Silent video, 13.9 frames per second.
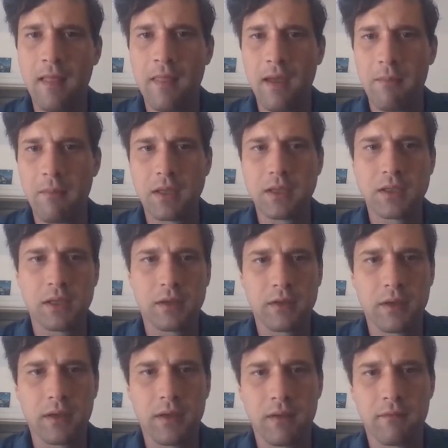That meant she
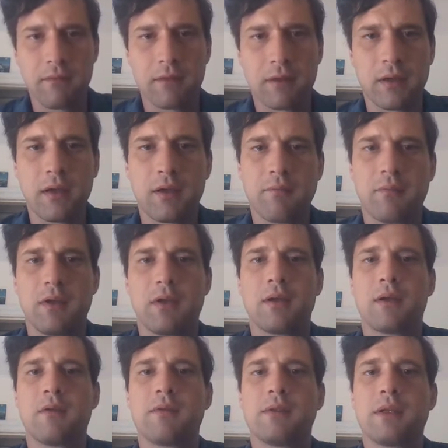could not have forgotten me.
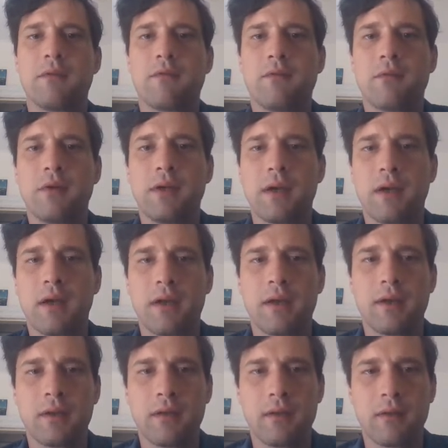I was now 49
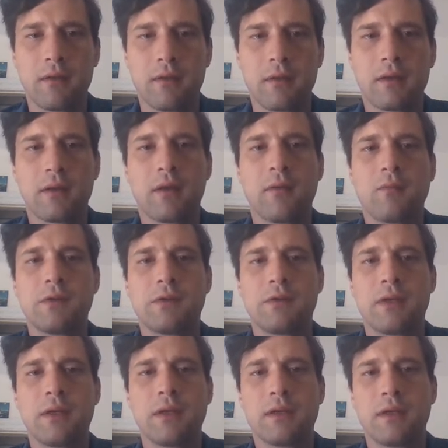and thought the time was
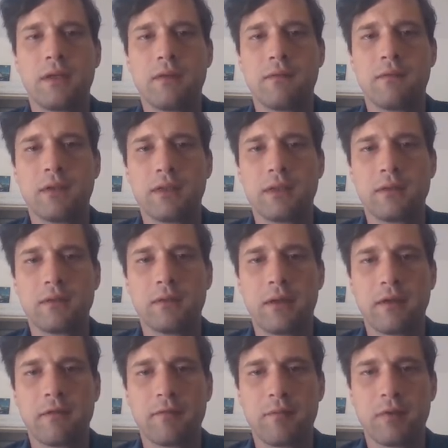right to leave the single
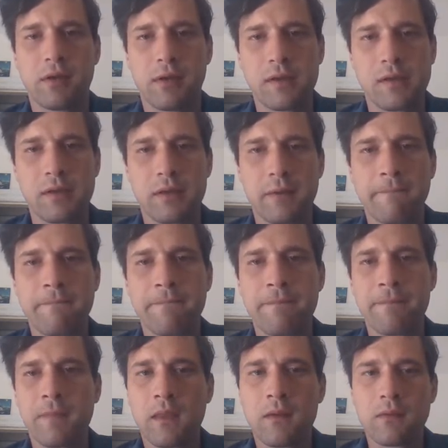life behind.
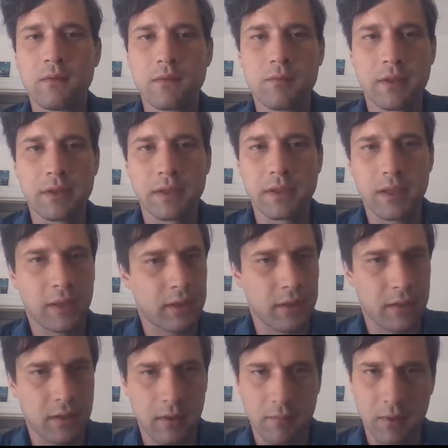It was March 2nd,
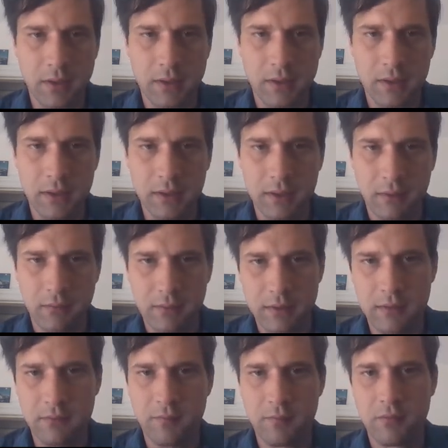and on March 6th I was
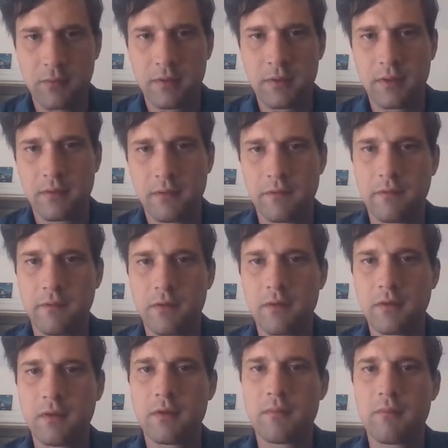to report to
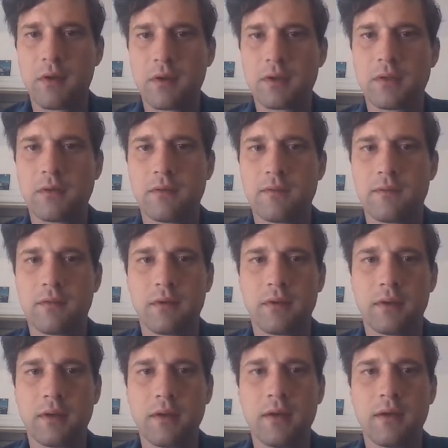Field Marshal von
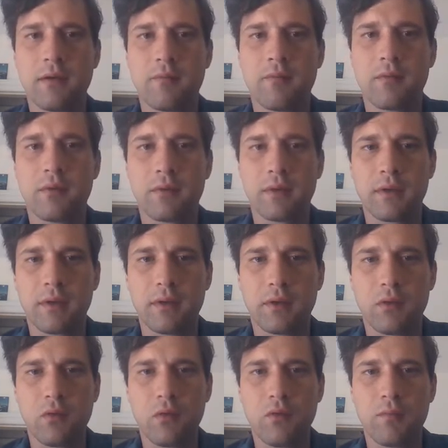Hindenburg in
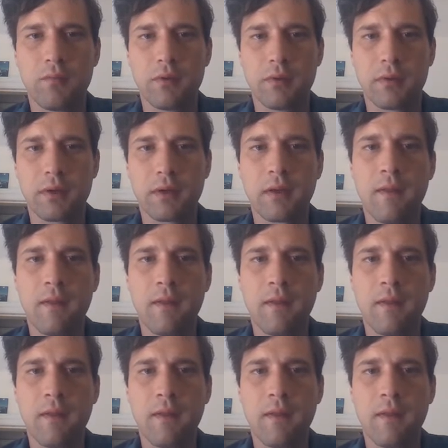Kolberg.